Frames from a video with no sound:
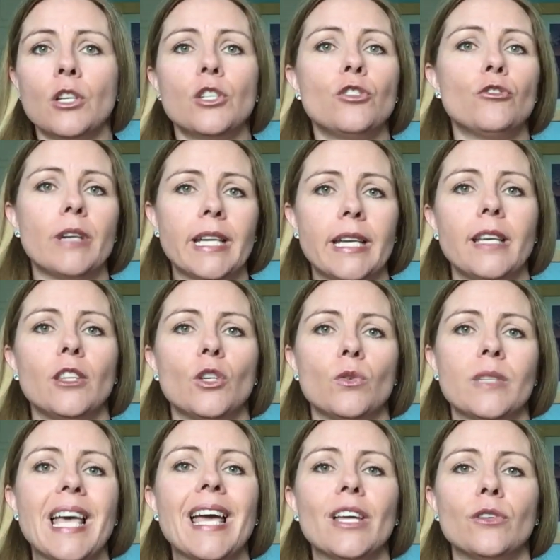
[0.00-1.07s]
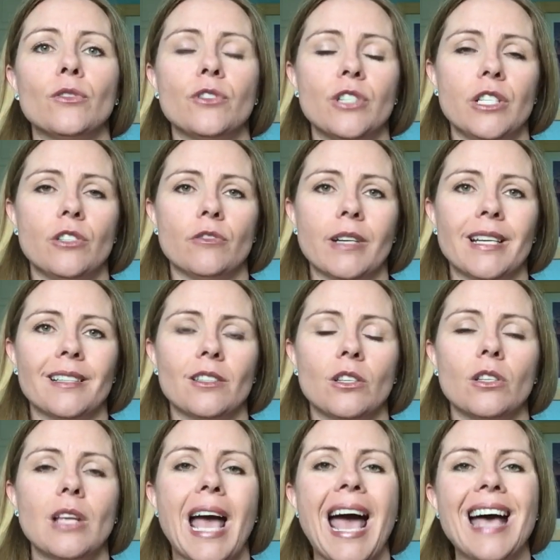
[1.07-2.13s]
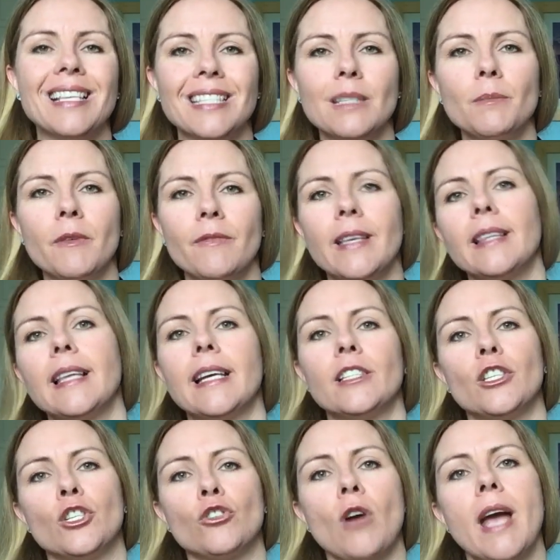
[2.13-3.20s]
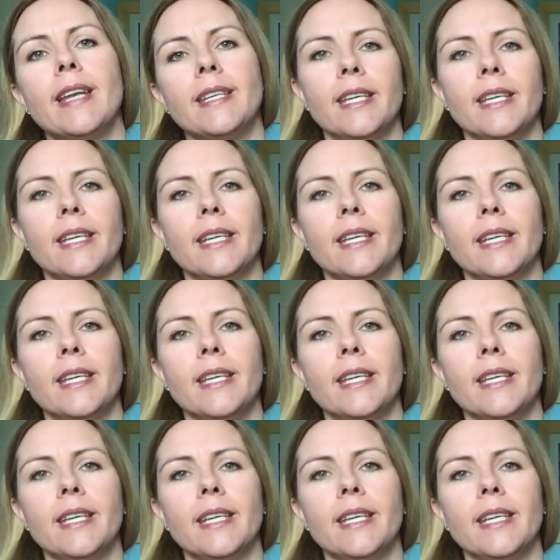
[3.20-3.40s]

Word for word: drinking those energy drinks, ask them if they'd like to try